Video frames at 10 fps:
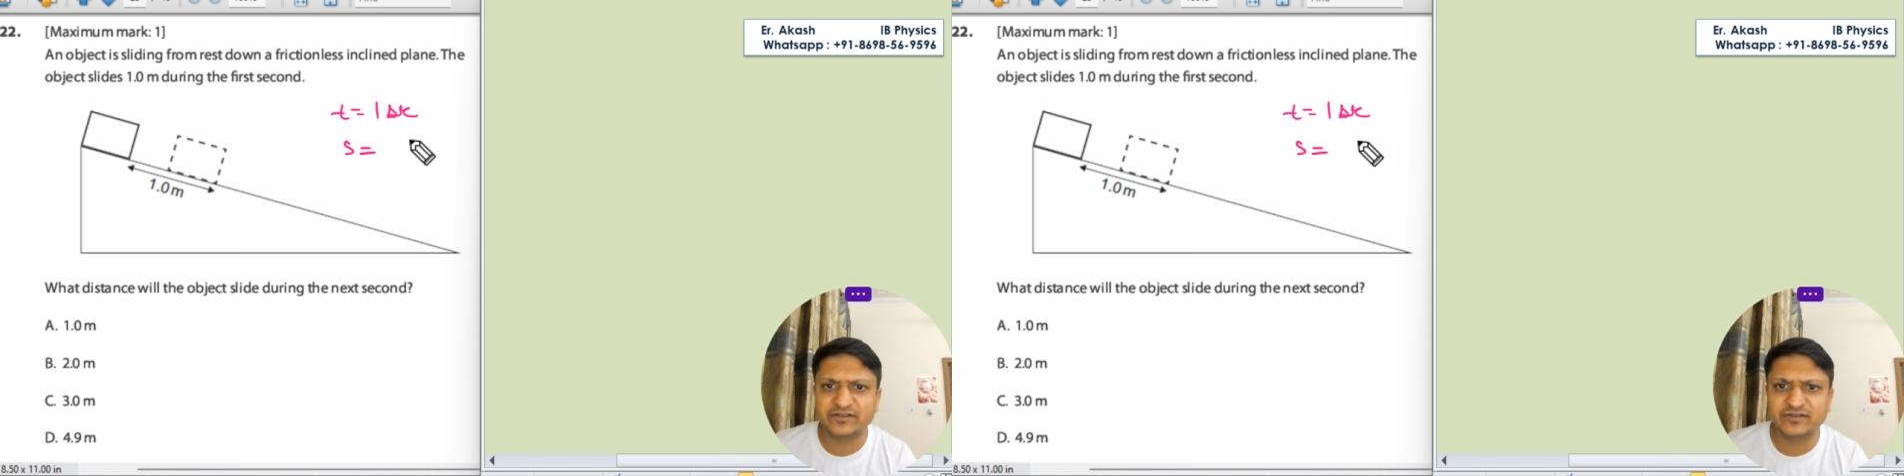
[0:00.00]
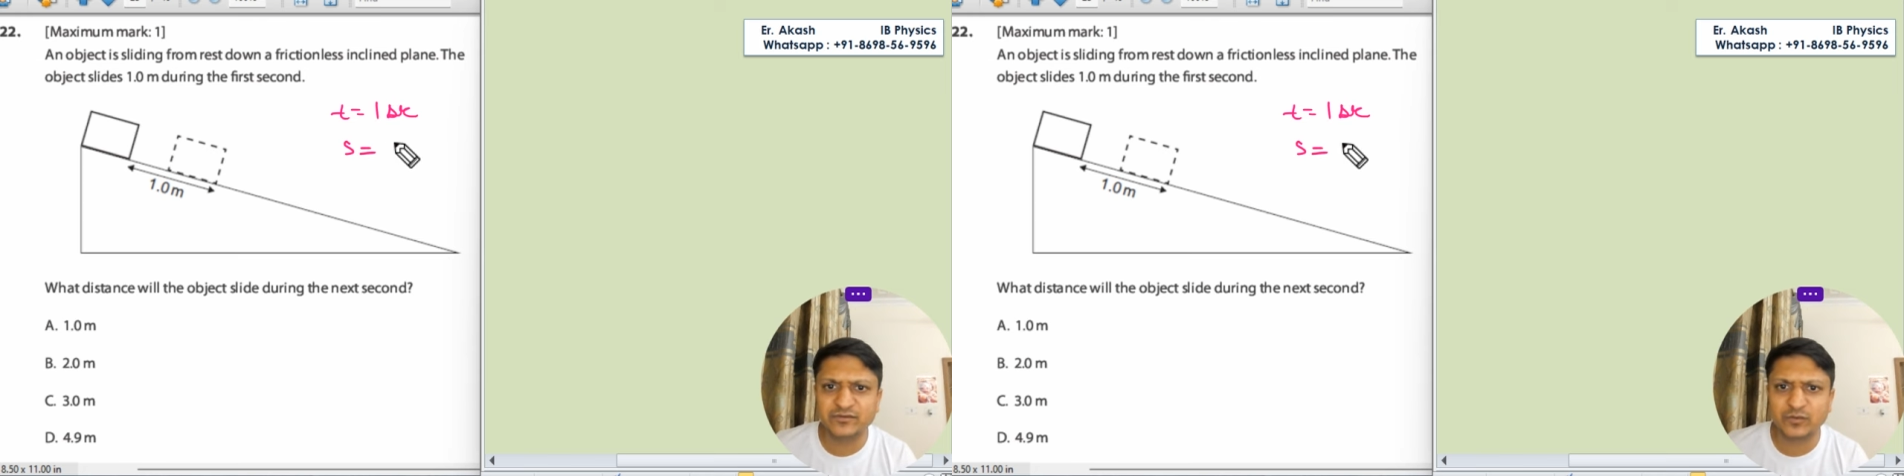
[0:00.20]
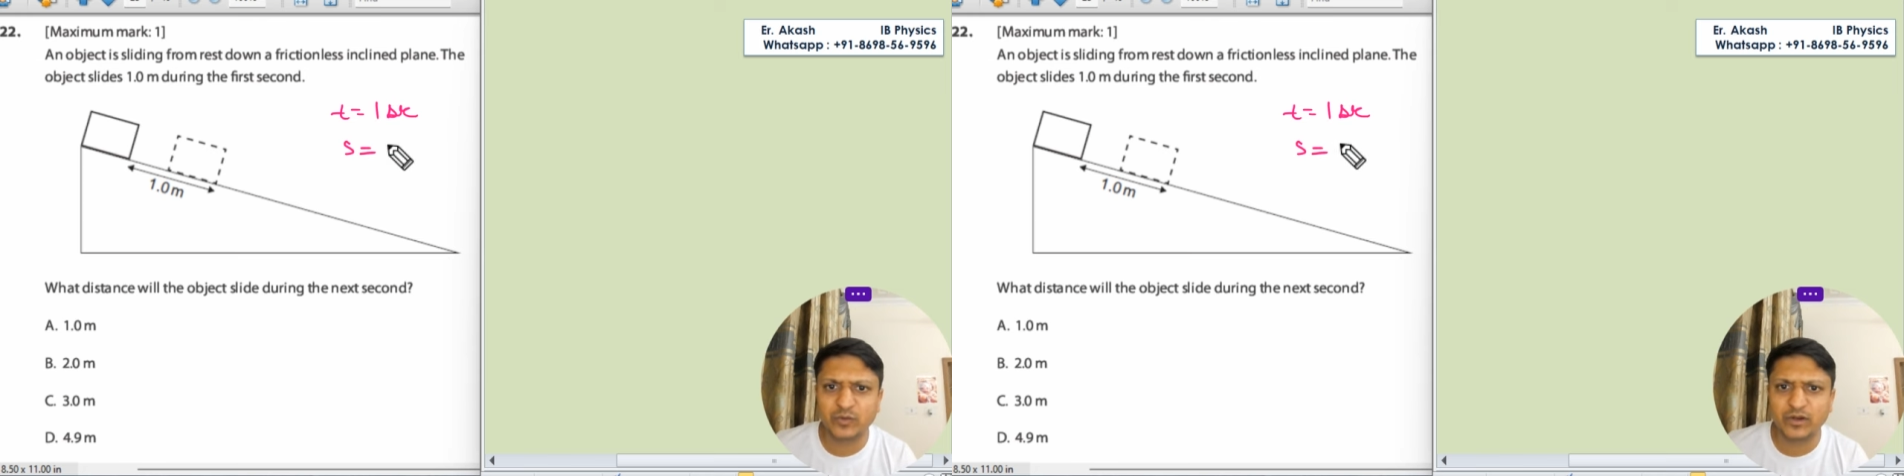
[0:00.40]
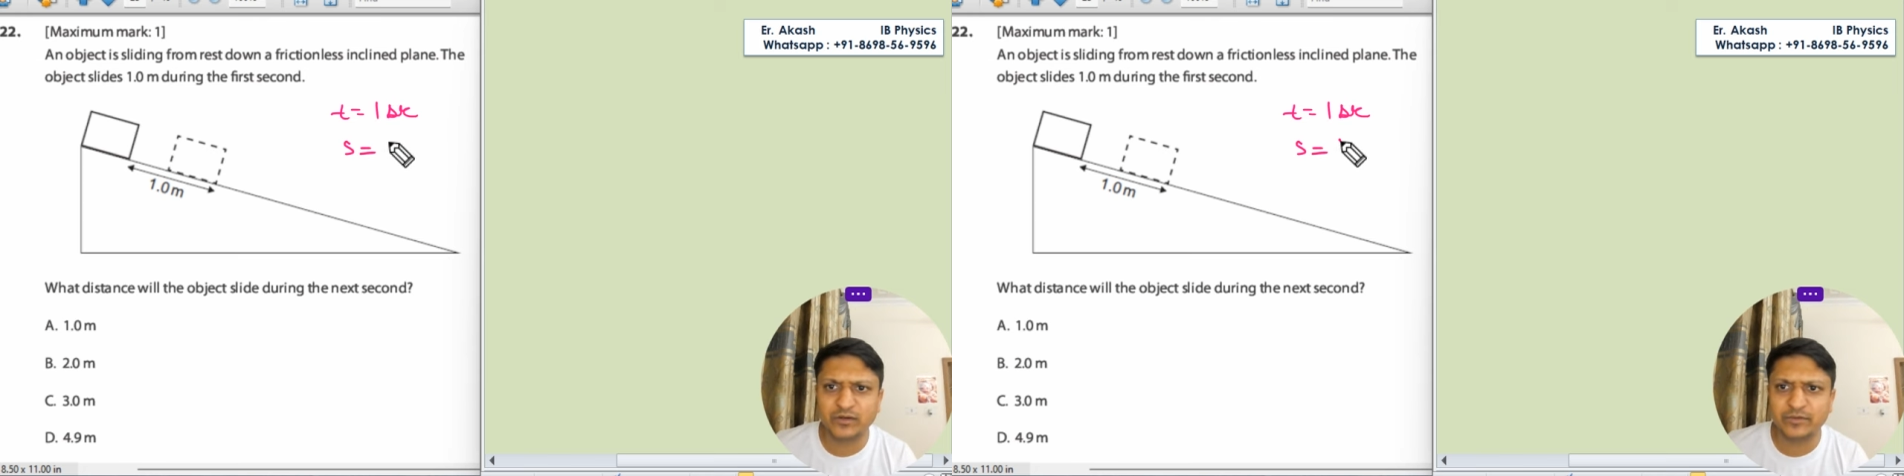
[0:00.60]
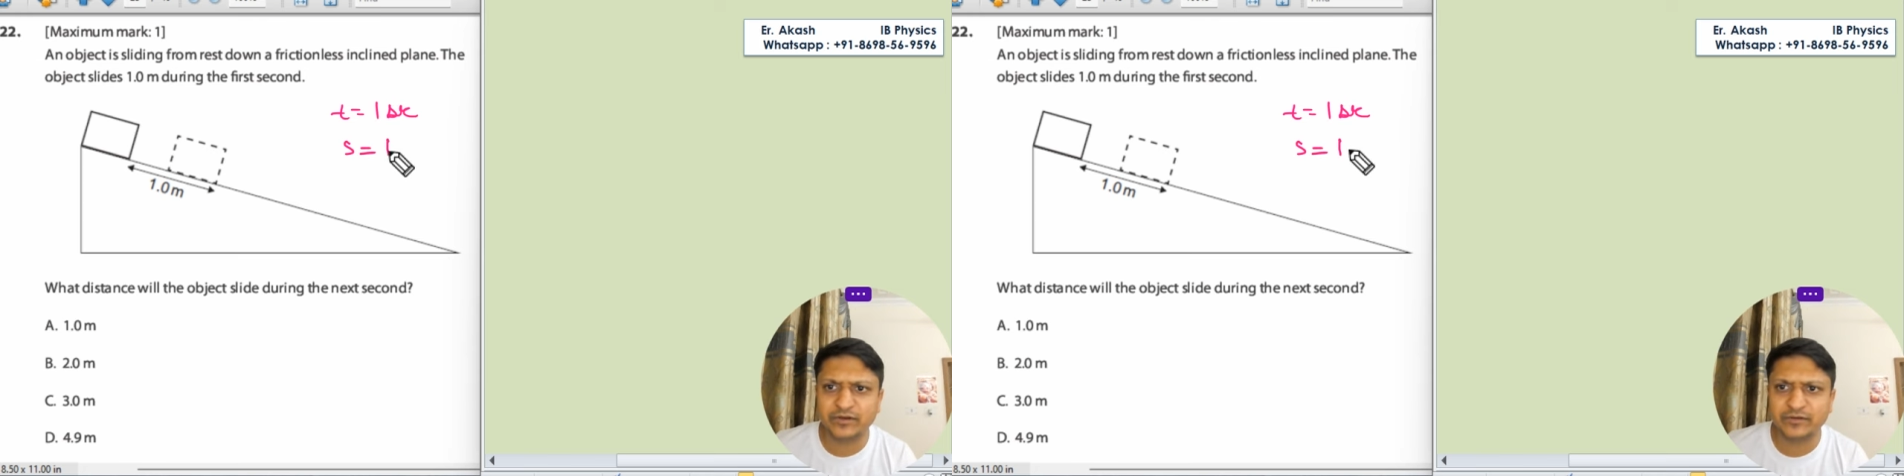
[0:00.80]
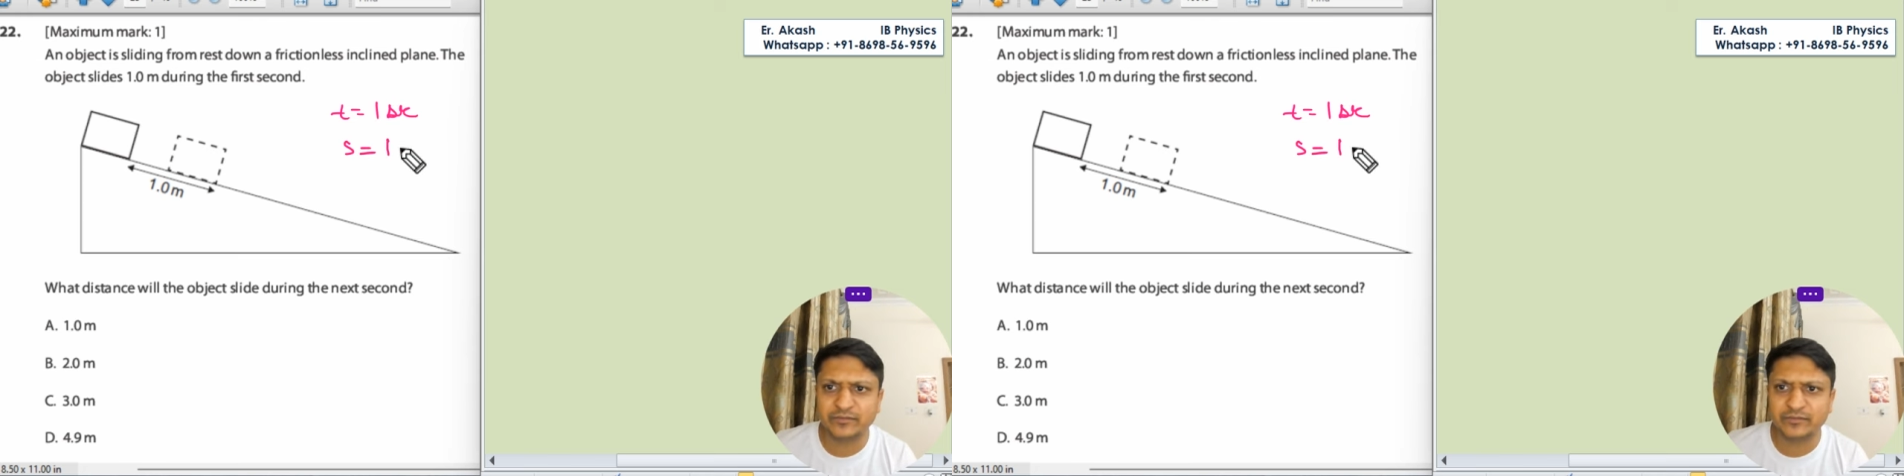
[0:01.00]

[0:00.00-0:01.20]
is 1 meter.